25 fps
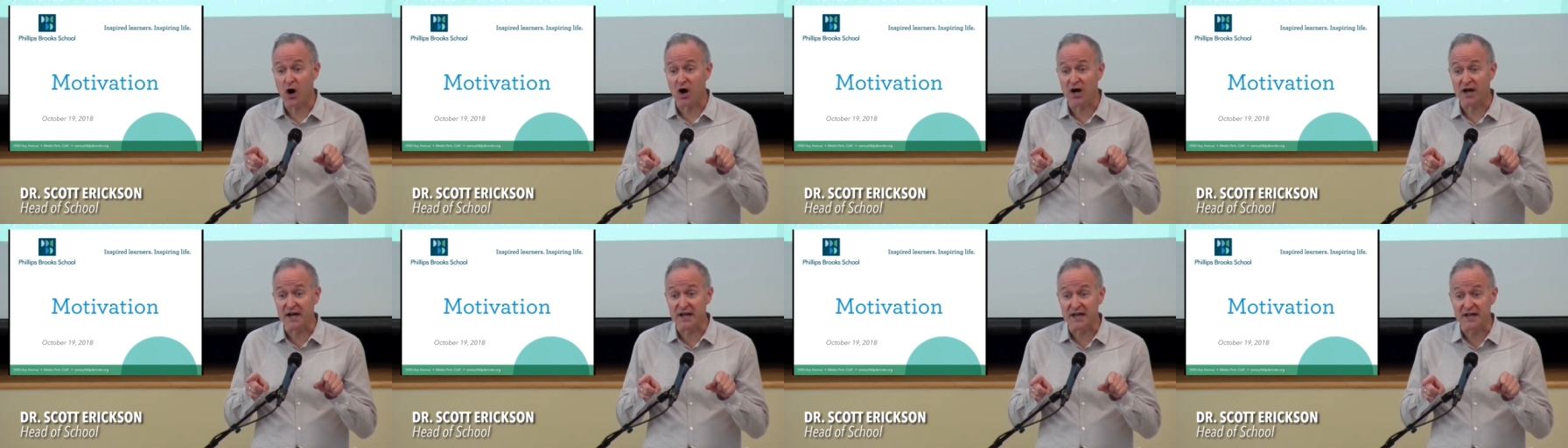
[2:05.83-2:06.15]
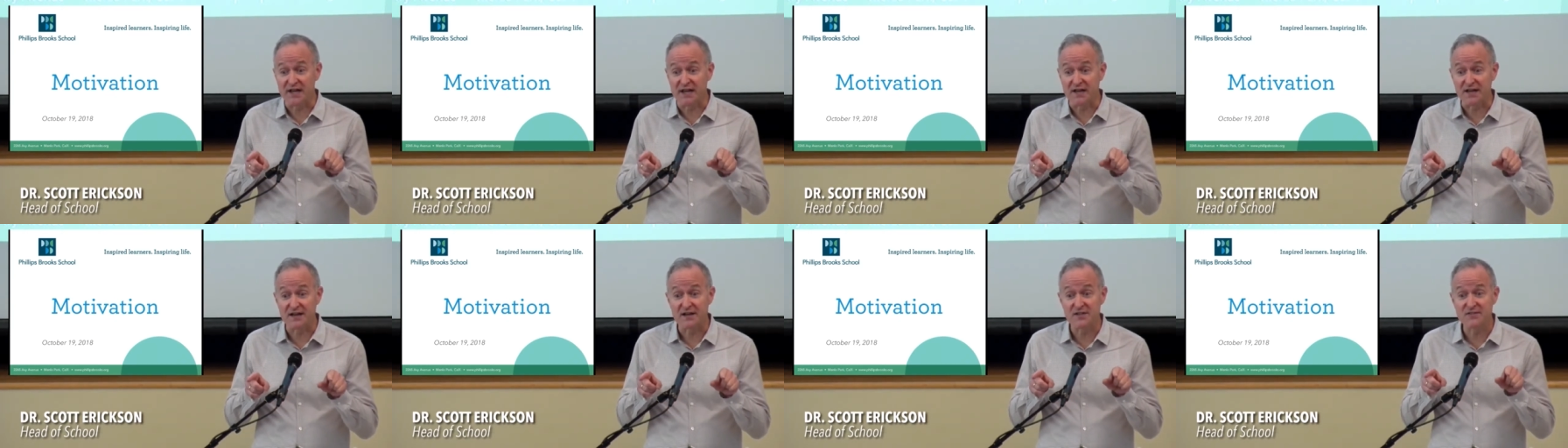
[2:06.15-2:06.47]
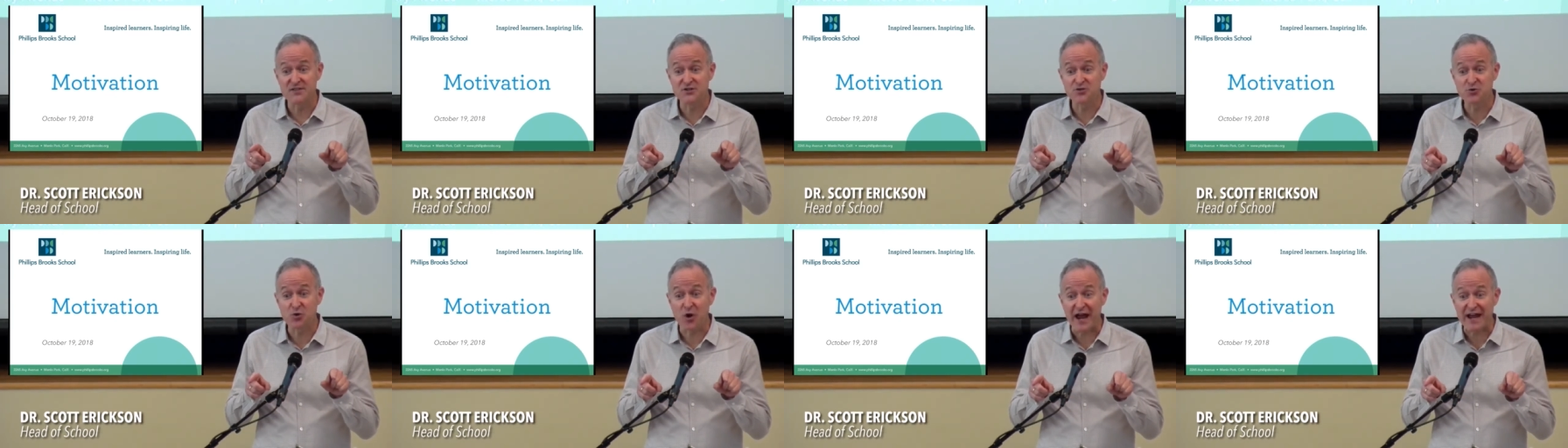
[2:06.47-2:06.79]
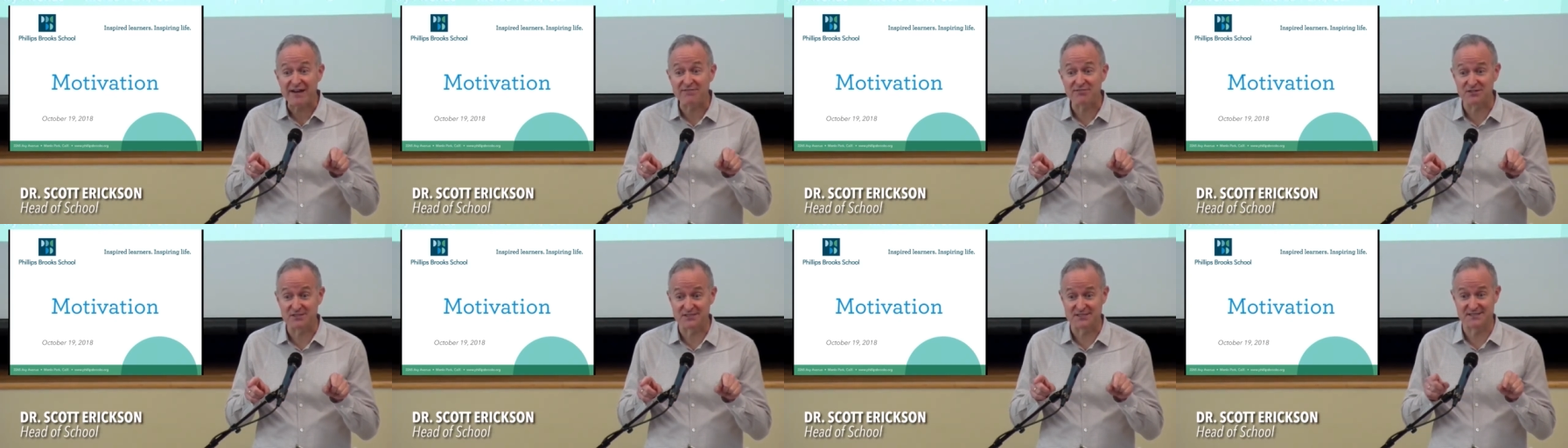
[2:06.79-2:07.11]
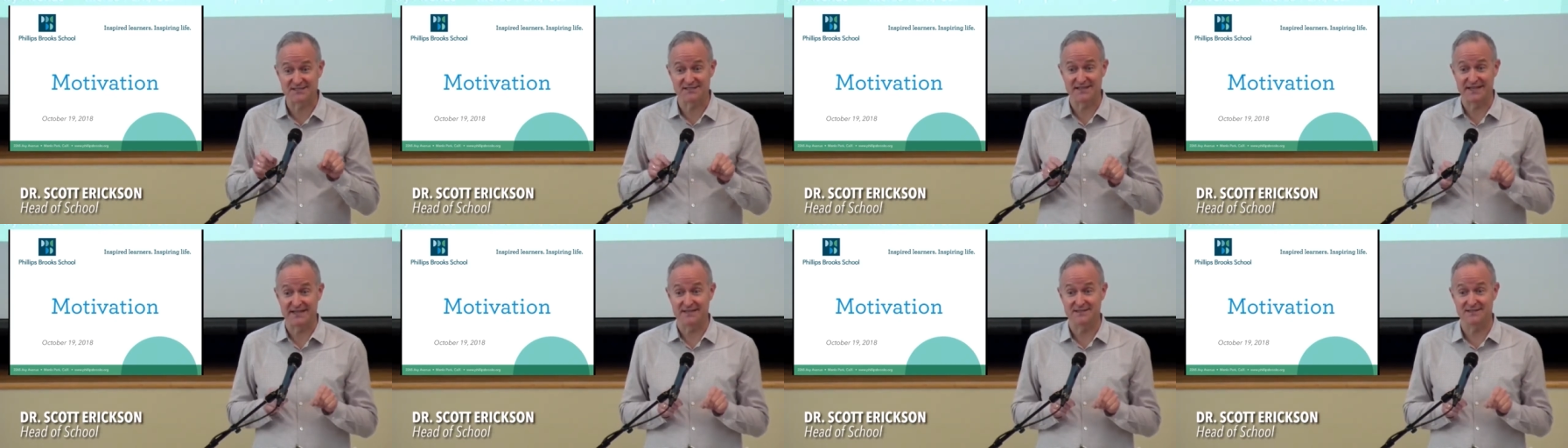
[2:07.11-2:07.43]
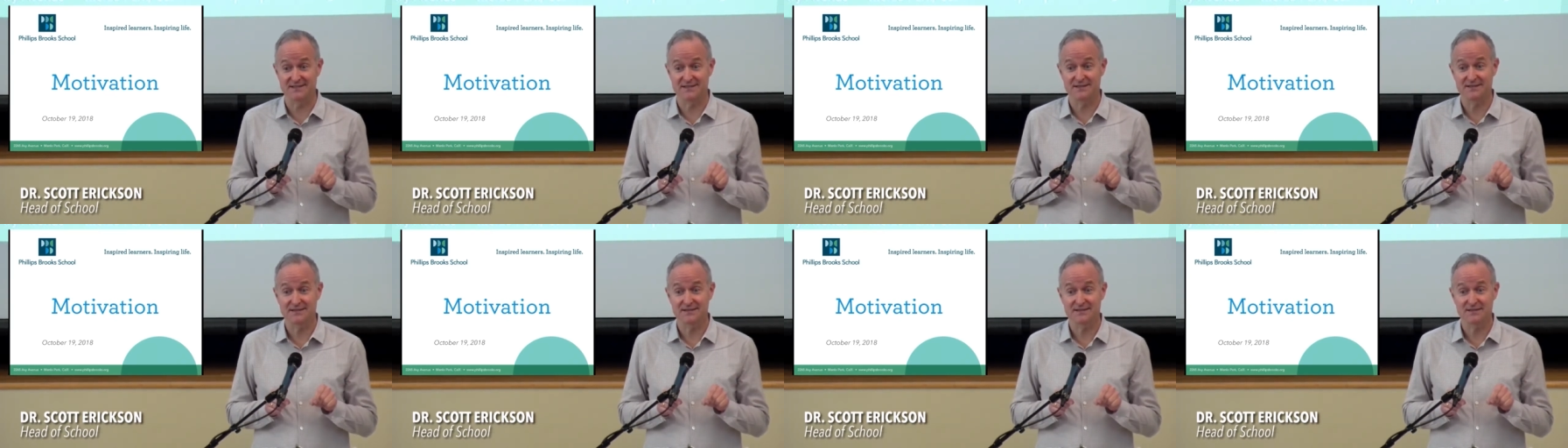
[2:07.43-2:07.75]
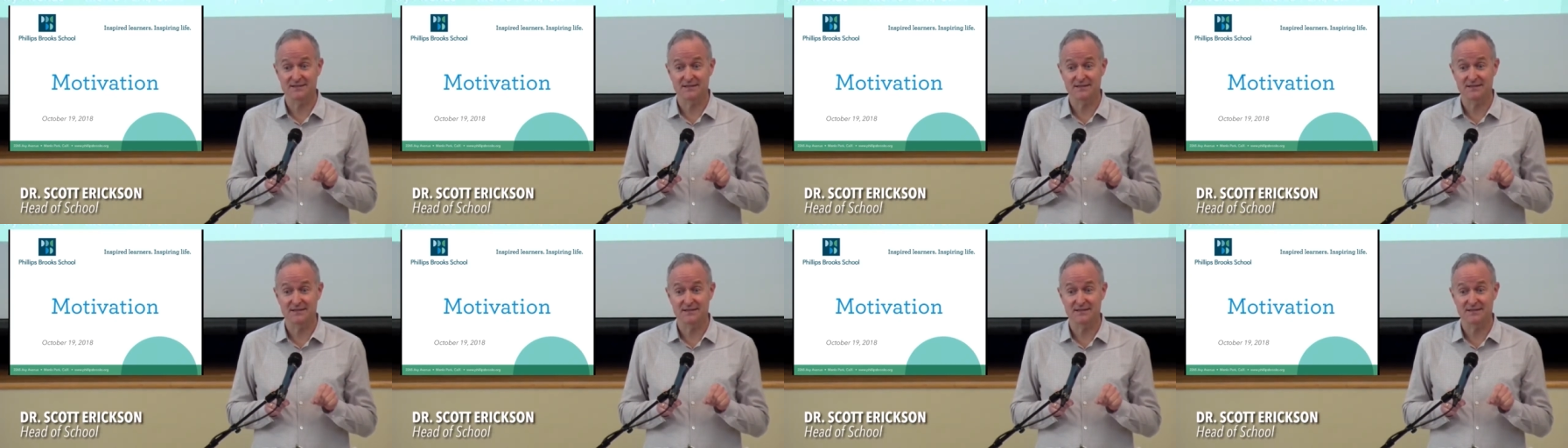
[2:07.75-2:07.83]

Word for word: are in the driver's seat.